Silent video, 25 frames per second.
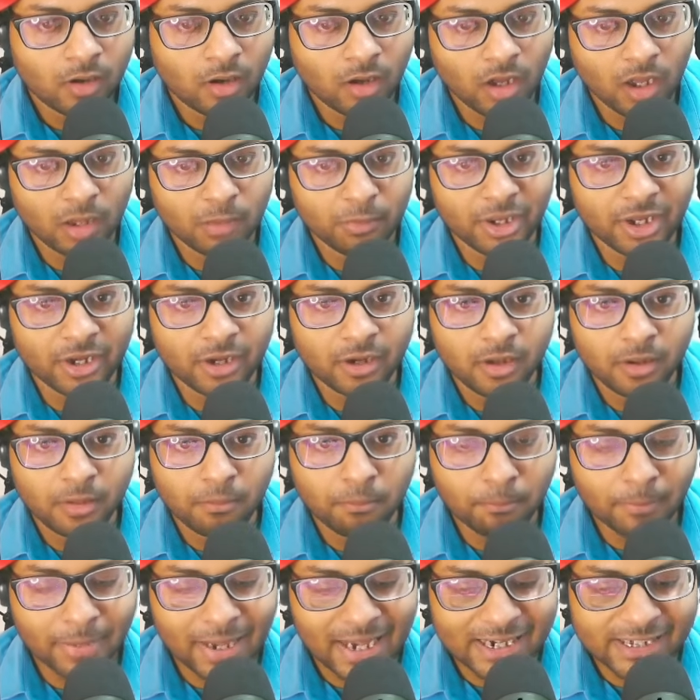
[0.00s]
I mean,
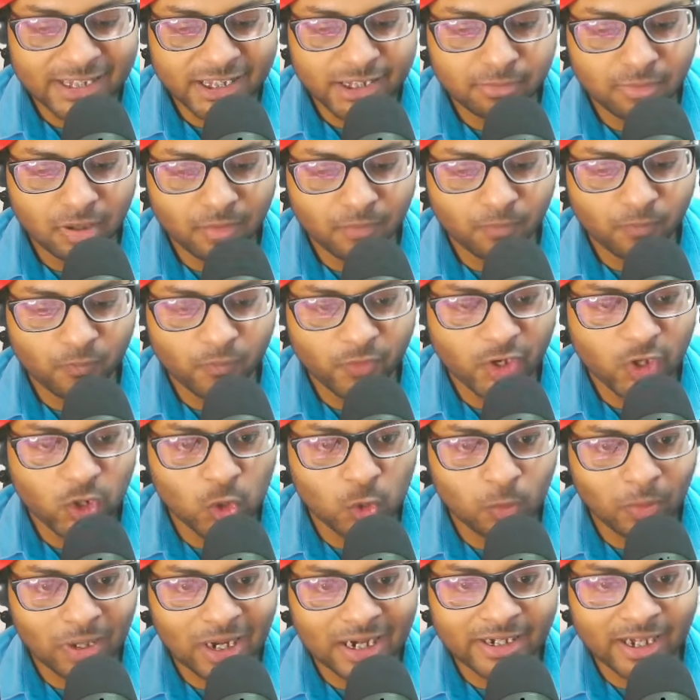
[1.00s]
maximum free to
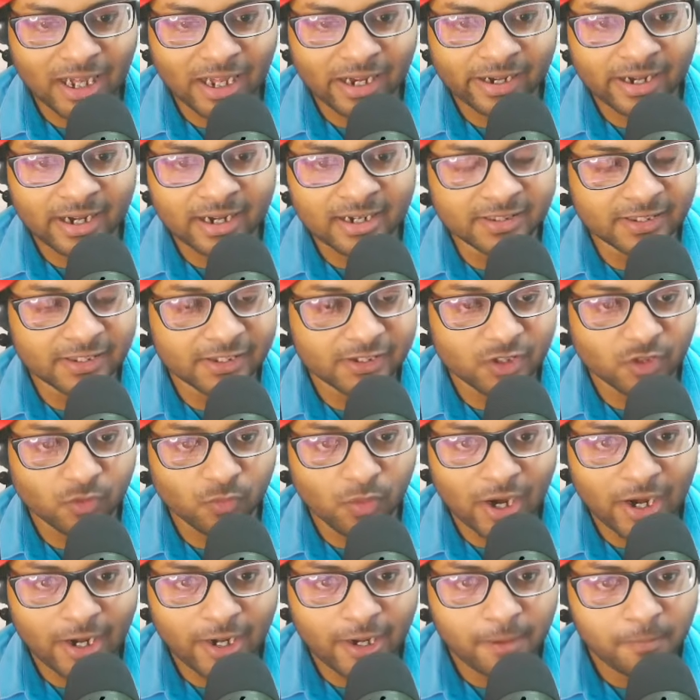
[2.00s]
play target this
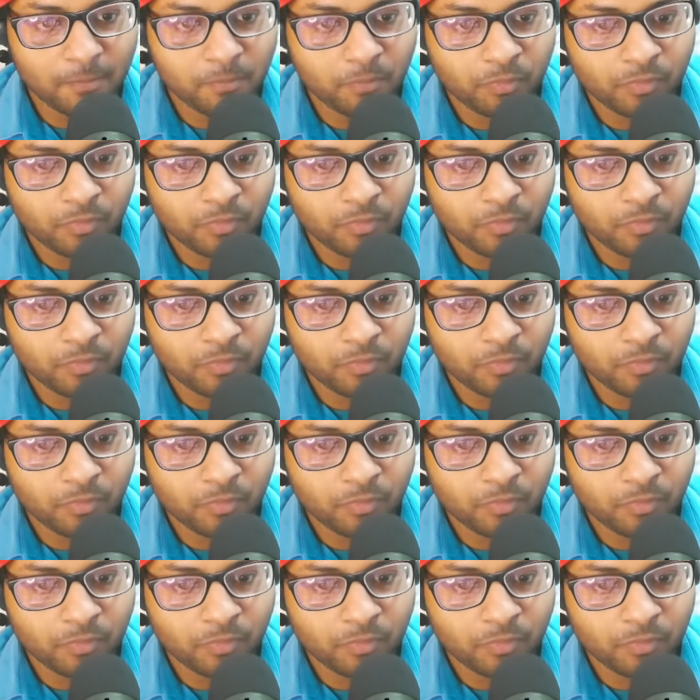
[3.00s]
event.